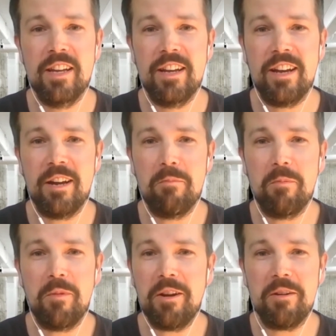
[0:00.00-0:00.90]

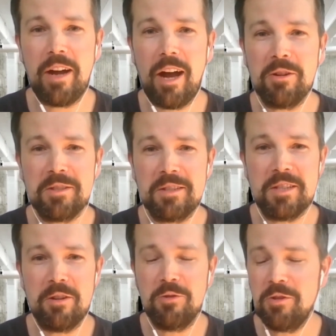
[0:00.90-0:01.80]
How does that
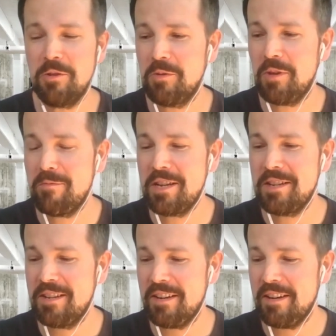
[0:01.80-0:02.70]
sound to you? I
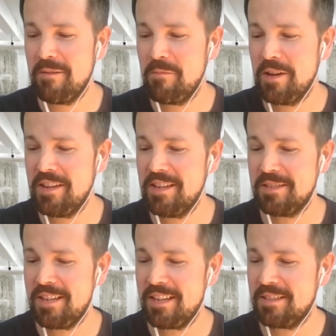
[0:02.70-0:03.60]
mean,
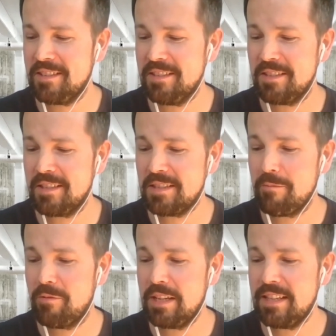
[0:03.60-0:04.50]
is that
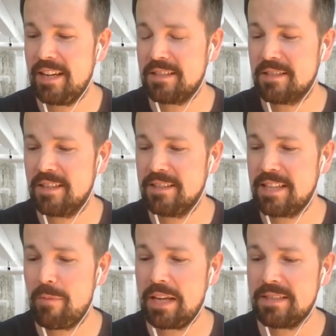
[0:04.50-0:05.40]
something that
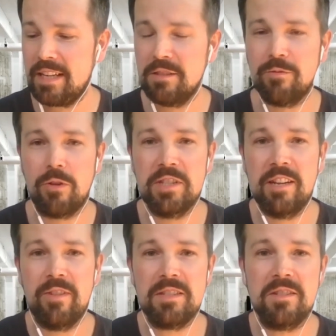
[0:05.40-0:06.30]
makes sense for an
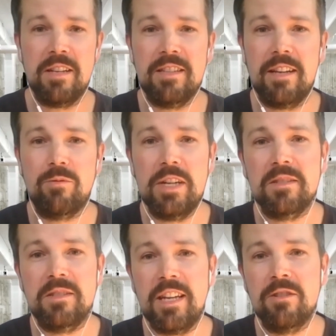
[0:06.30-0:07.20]
investor that
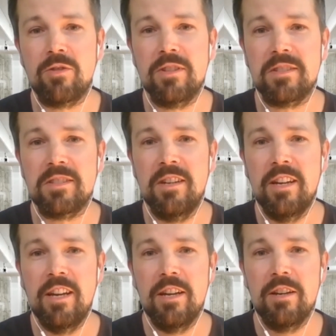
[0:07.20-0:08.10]
raises interest
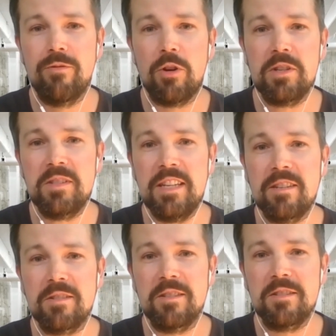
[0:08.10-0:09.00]
for this
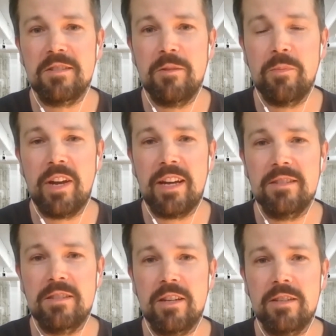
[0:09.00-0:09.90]
ecosystem?
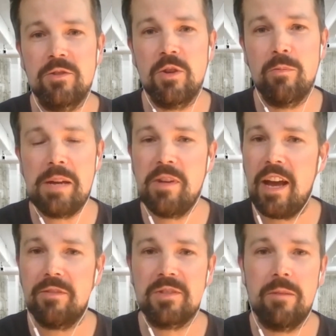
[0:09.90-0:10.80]
And do you maybe
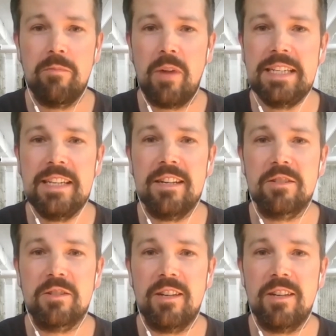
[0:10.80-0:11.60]
have some ideas